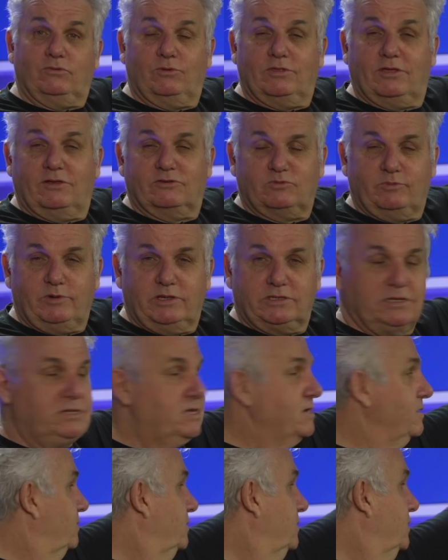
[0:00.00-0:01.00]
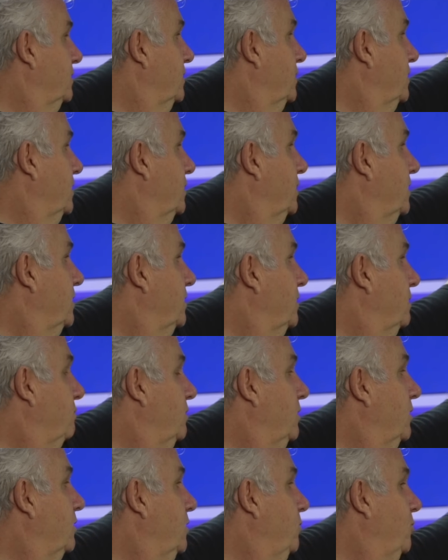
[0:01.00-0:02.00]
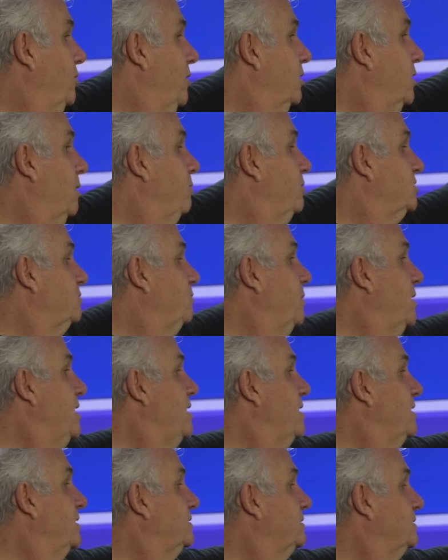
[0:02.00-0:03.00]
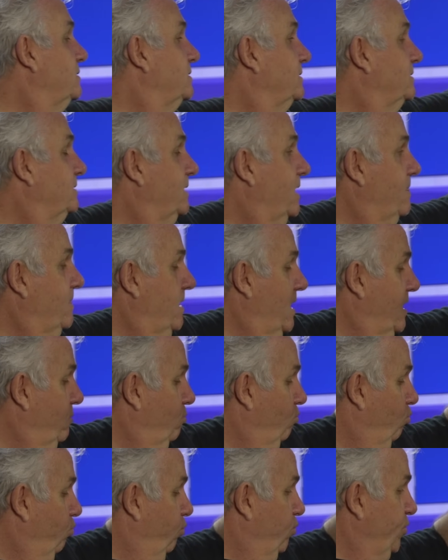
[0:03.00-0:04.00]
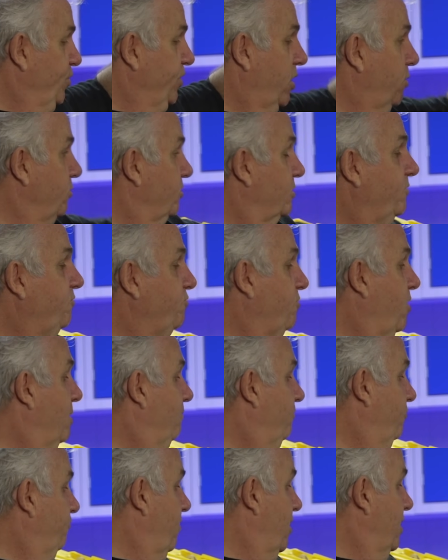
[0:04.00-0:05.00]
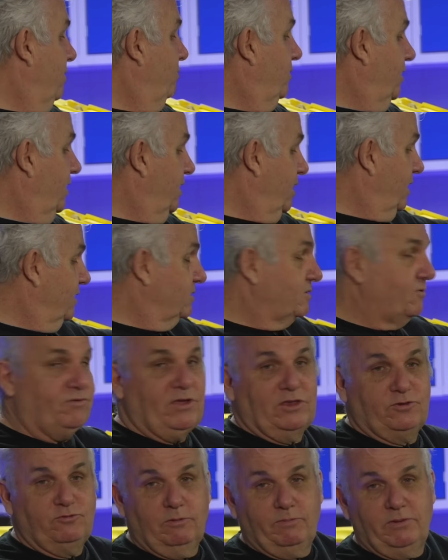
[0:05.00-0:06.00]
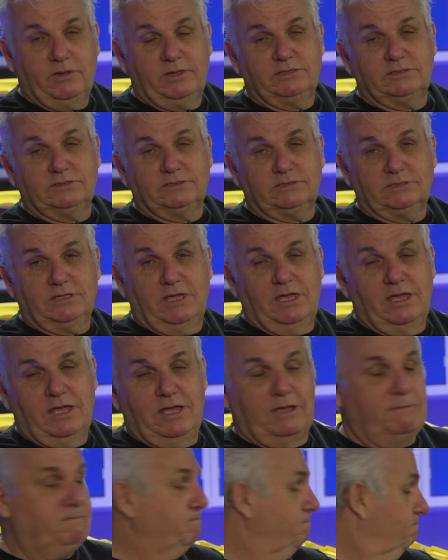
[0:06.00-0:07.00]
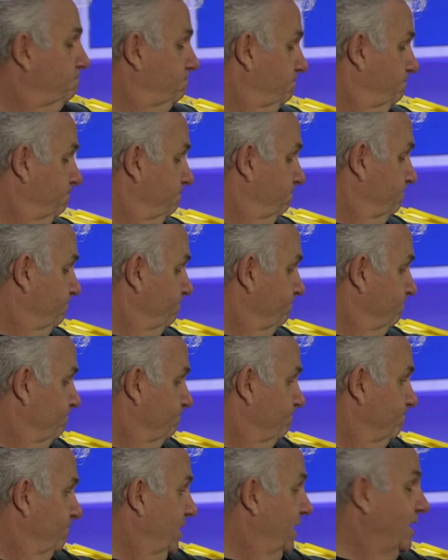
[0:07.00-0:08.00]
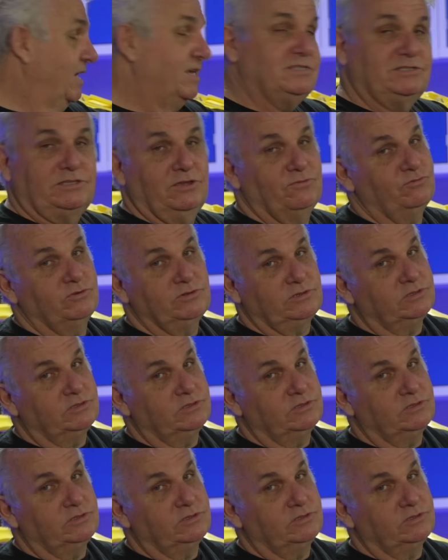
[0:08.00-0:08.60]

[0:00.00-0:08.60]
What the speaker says: without splitting it. But luckily we've got a couple of spares. And then you go into the frame. Frame is a factory piece. It is different